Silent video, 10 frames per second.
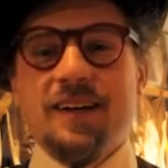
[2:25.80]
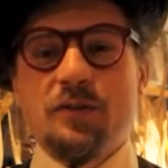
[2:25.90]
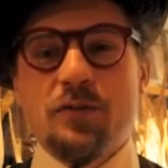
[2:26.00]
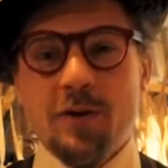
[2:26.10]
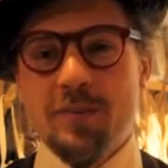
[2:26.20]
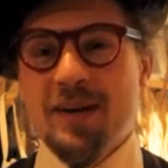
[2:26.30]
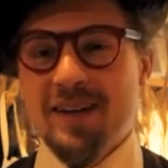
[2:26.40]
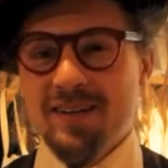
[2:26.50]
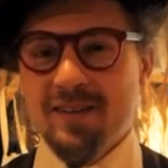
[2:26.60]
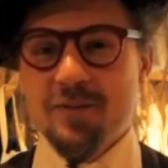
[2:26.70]
far
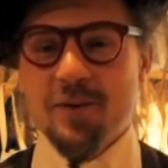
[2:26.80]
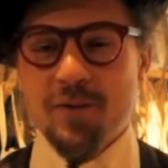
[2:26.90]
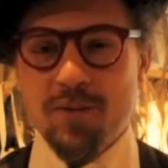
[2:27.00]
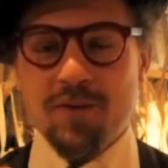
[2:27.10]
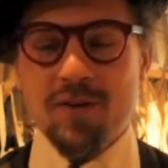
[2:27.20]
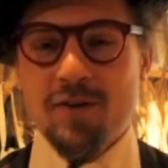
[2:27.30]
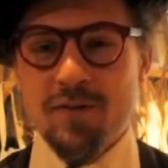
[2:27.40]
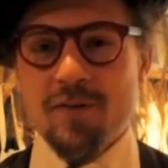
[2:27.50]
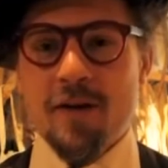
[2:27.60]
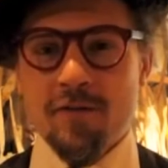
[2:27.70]
beyond what we could
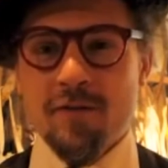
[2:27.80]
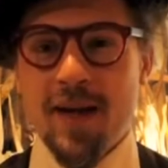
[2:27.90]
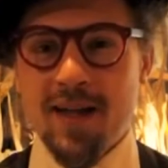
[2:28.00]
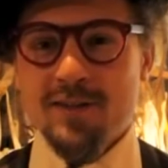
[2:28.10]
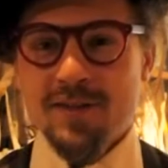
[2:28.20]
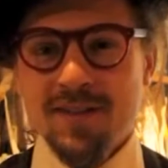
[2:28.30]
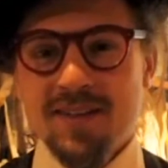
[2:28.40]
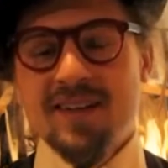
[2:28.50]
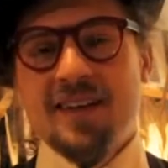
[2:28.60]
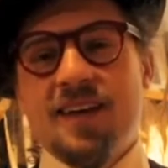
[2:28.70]
have ever imagined.
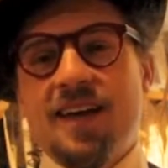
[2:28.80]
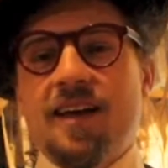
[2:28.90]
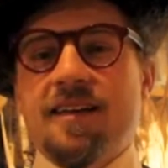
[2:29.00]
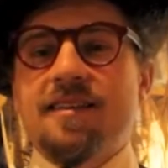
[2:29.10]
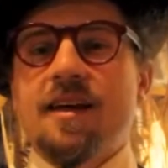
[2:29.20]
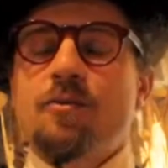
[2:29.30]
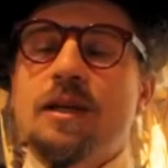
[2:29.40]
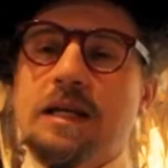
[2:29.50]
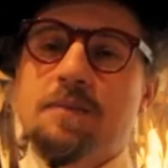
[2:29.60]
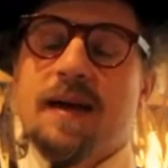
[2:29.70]
And then
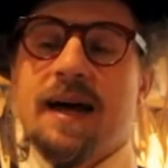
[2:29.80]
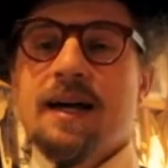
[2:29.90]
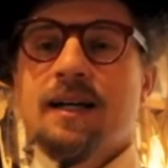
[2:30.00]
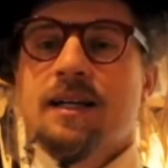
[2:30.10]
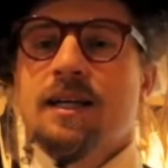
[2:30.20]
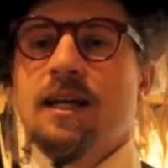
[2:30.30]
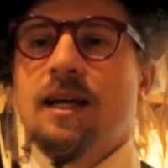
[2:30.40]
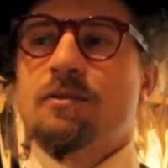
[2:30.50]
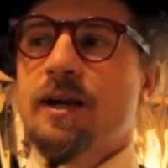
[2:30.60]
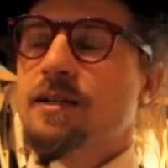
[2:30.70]
we get back
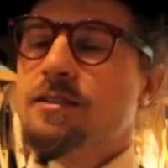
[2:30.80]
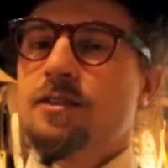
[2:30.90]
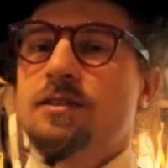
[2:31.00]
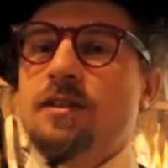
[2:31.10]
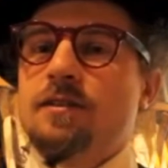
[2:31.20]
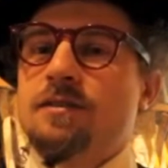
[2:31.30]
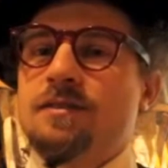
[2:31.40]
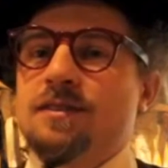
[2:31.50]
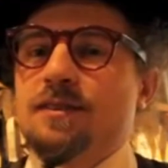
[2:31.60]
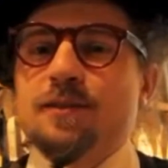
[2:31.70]
and we ask
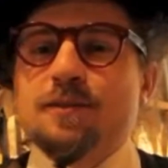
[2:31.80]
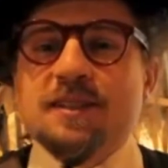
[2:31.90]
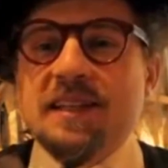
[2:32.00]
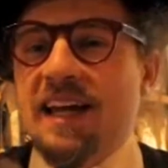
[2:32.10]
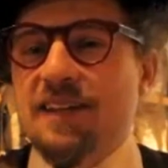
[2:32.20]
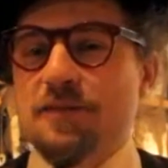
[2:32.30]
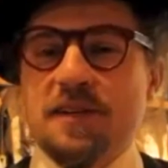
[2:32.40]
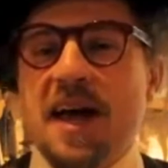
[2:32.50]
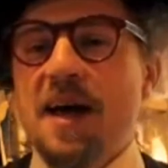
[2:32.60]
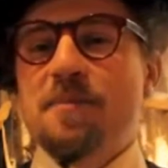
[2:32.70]
ourselves, you know, did that
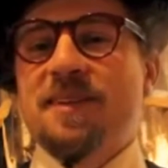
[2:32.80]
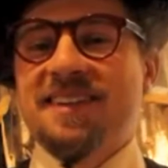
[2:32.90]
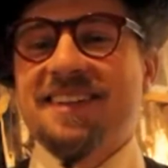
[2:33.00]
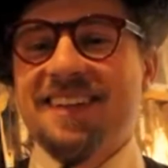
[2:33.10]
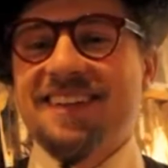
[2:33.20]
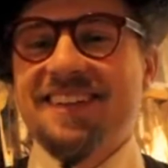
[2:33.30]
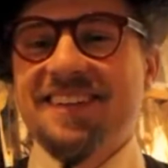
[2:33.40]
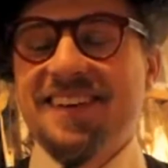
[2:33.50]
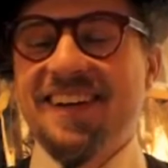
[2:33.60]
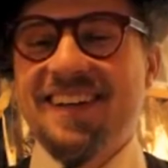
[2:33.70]
even happen? You
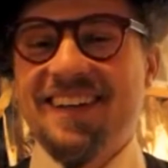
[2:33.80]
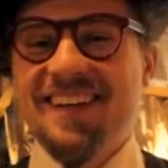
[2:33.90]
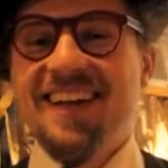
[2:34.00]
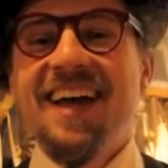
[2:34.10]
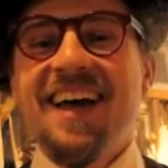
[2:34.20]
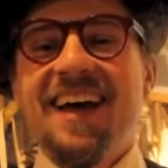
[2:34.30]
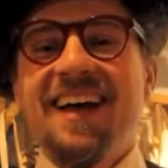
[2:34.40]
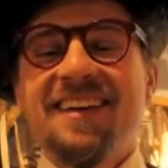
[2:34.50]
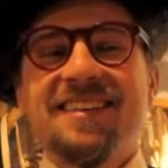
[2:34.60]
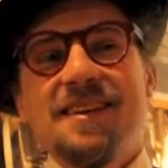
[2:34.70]
know,
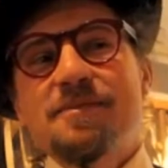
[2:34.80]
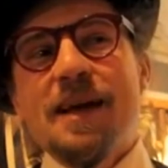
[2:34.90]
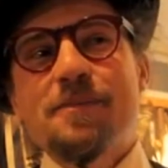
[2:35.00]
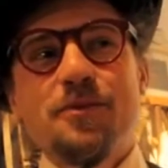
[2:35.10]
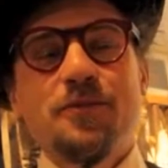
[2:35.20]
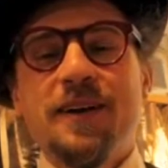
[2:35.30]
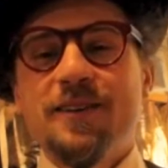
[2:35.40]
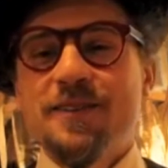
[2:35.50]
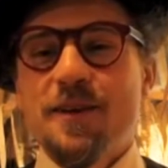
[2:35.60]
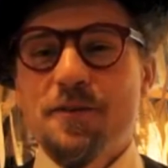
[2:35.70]
and sometimes you
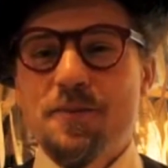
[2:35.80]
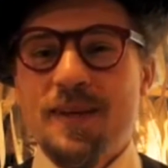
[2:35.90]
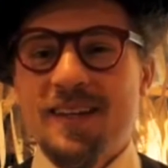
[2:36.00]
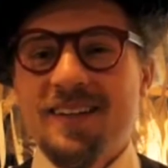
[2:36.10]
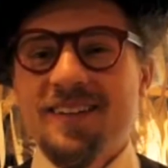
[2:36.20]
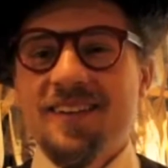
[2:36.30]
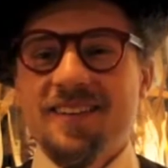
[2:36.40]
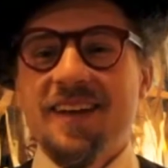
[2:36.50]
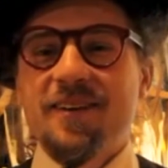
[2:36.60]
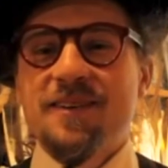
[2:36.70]
find yourself speaking
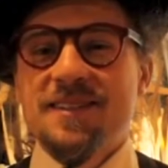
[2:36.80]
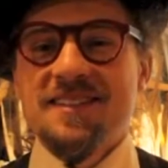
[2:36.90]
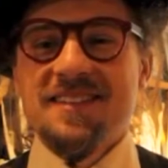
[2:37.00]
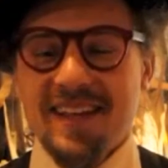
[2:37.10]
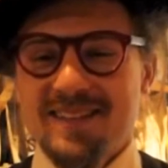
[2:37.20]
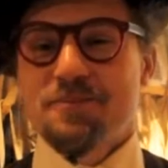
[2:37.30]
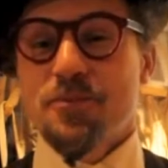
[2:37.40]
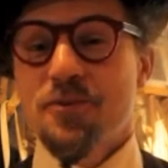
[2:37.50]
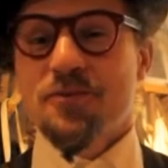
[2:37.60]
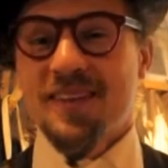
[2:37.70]
another language, and that's
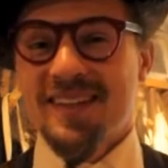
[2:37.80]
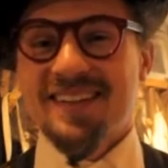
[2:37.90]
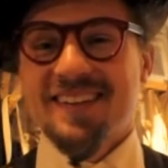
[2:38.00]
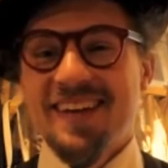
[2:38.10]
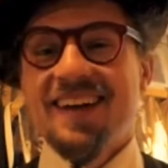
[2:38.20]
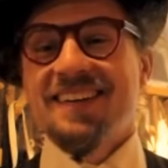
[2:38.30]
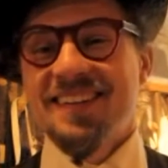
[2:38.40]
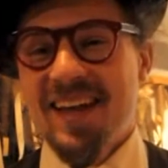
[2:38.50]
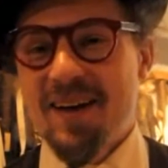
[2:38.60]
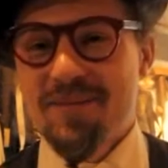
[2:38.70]
proof that yeah, it
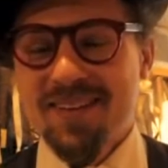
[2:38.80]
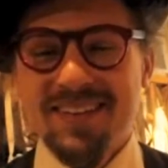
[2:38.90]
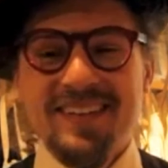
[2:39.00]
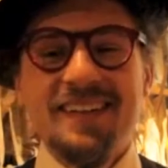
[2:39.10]
did happen.